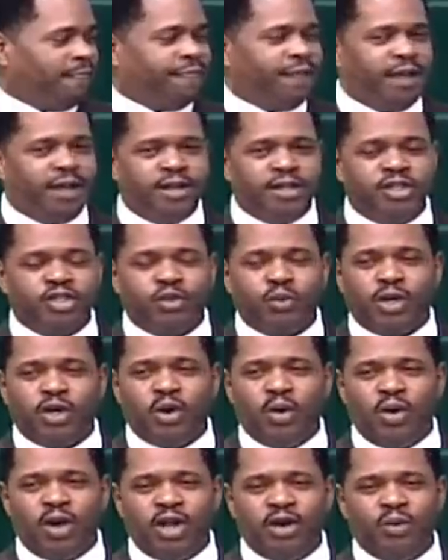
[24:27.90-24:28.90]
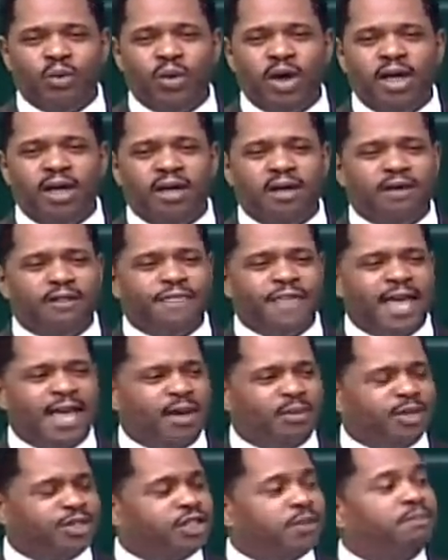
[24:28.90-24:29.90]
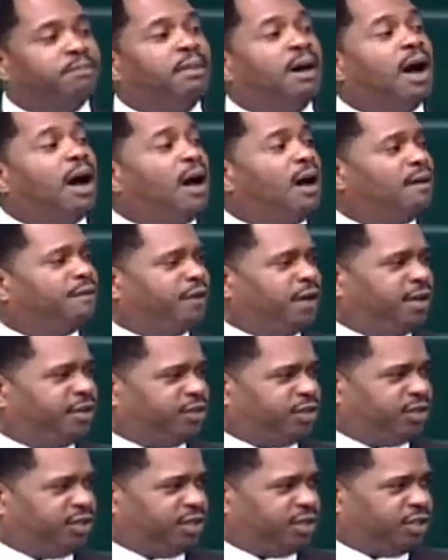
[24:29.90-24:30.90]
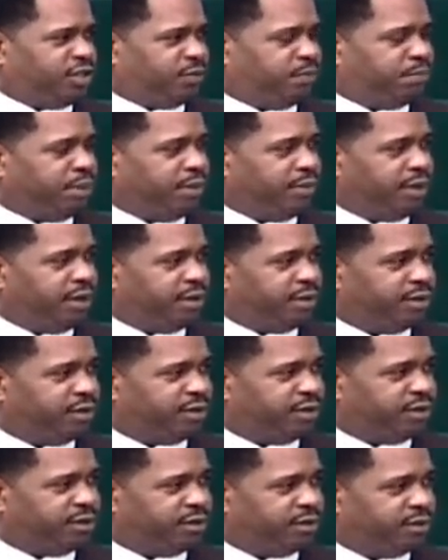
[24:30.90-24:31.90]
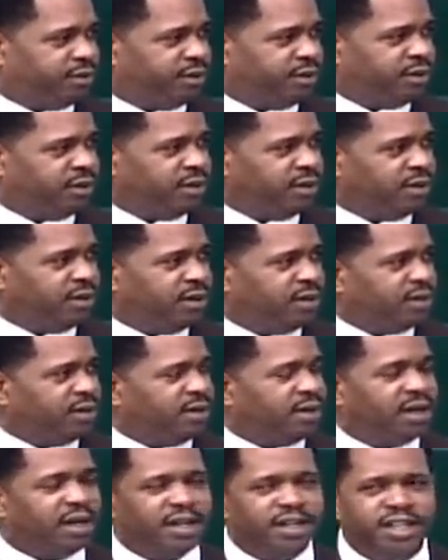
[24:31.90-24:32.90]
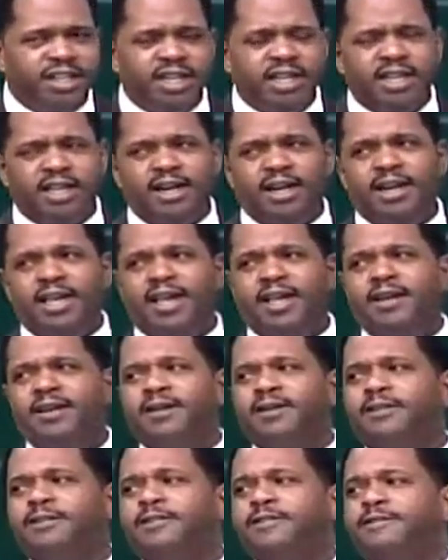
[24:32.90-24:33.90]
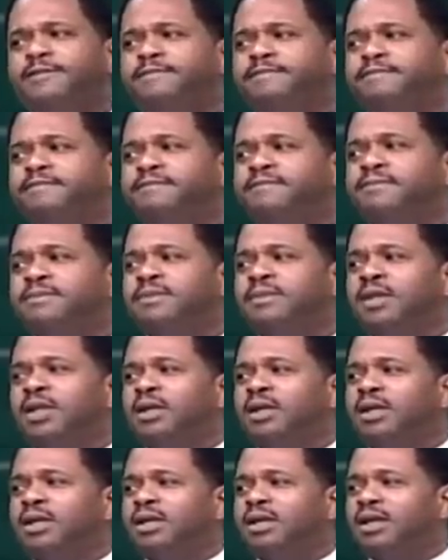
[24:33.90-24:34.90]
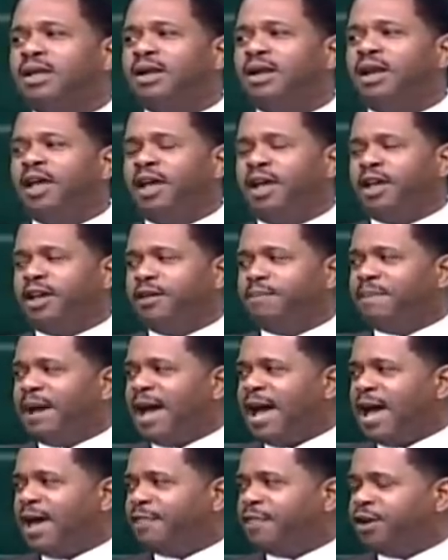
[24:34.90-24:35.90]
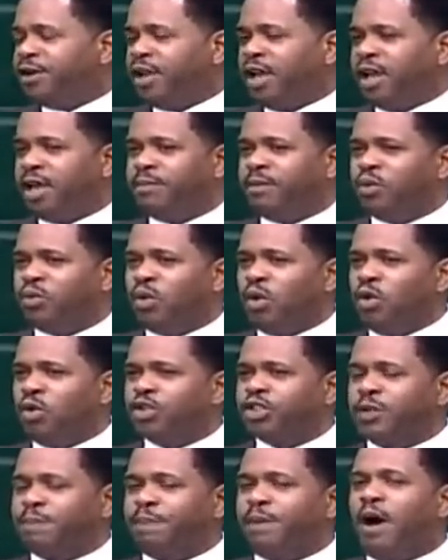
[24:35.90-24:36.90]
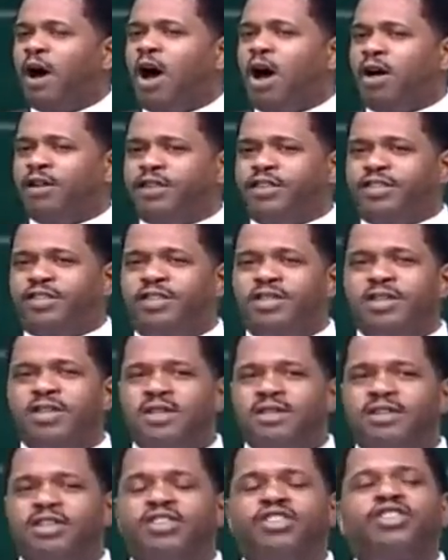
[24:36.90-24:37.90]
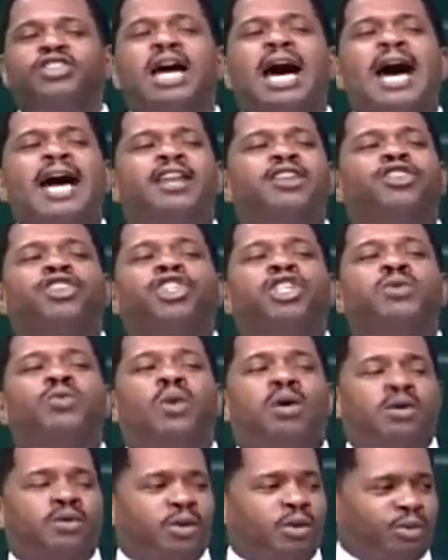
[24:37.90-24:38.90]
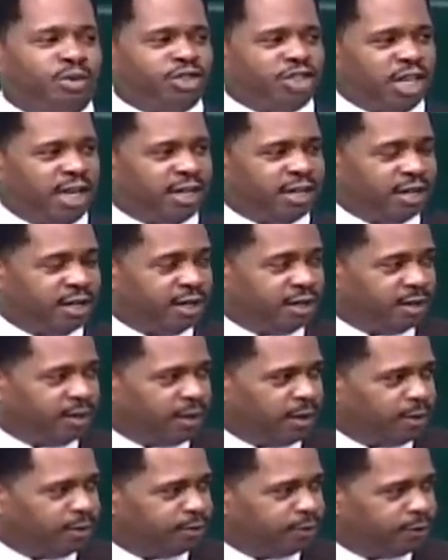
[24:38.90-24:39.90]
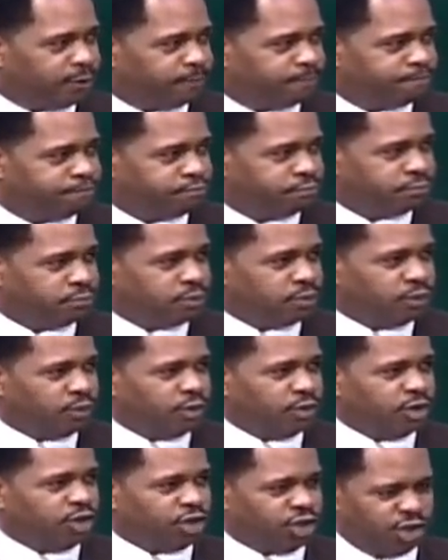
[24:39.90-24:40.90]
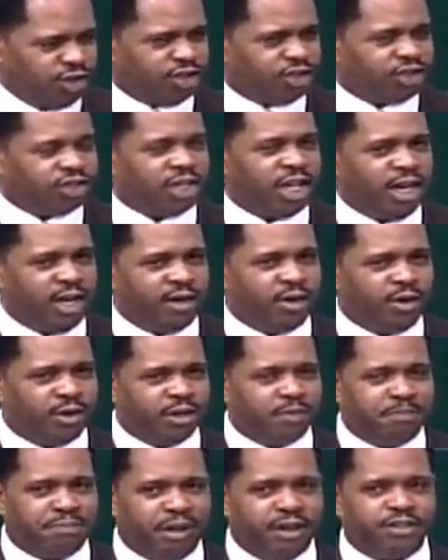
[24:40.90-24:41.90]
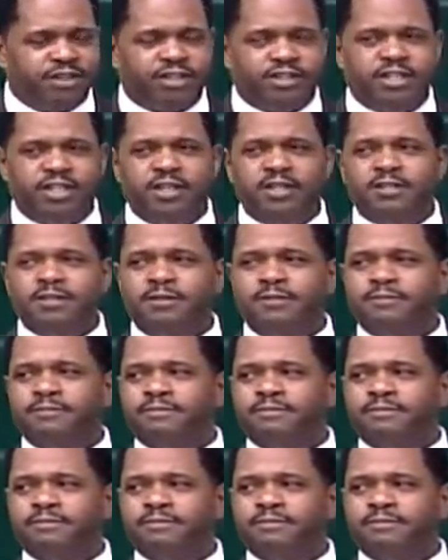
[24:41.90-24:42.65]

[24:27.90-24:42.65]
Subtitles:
Things were going well there. It was a marvelous experience. A year later, a lady by the name of Rosa Parks decided she wasn't going to take it any longer. She stayed on the bus seat.